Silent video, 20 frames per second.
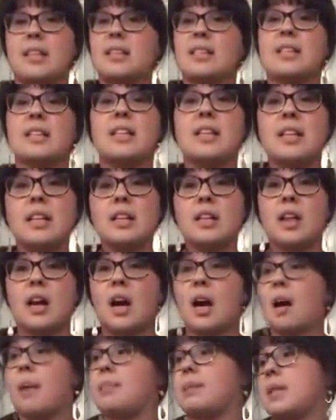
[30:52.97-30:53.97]
This didn't
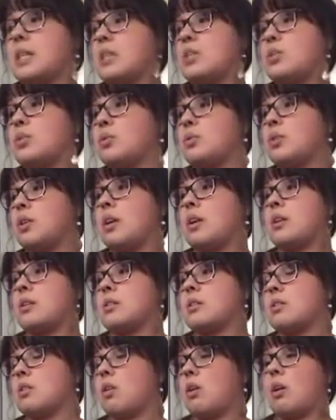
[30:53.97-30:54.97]
come, these two
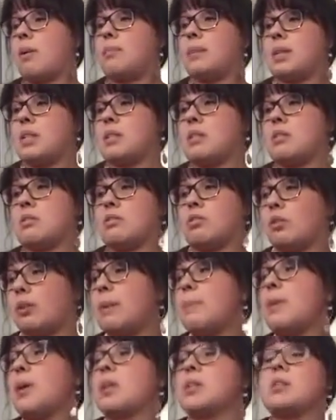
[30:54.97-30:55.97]
things, these
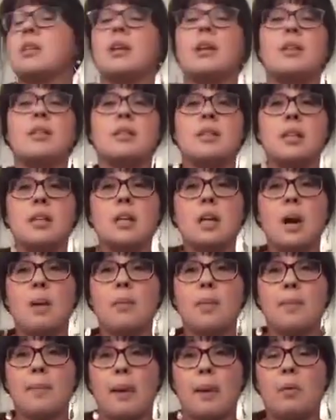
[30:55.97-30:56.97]
3 books didn't
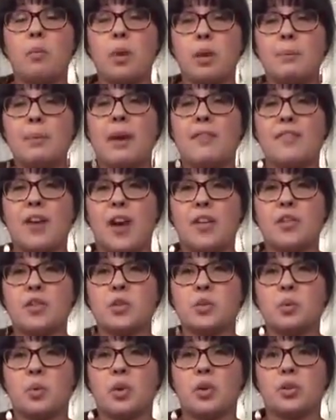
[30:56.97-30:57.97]
come with my
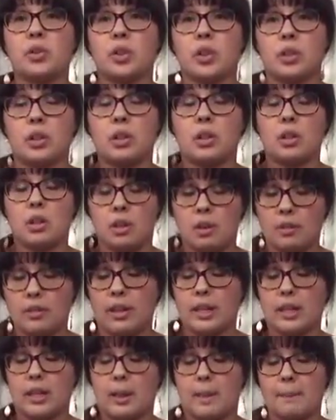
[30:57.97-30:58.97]
father's world, the
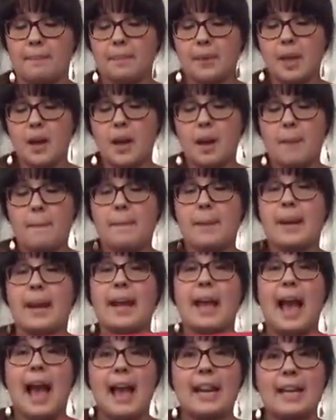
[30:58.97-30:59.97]
curriculum, but
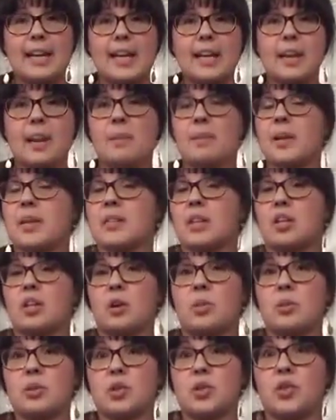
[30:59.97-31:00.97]
I added it in because I thought
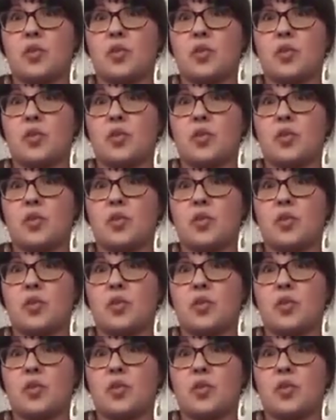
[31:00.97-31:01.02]
it was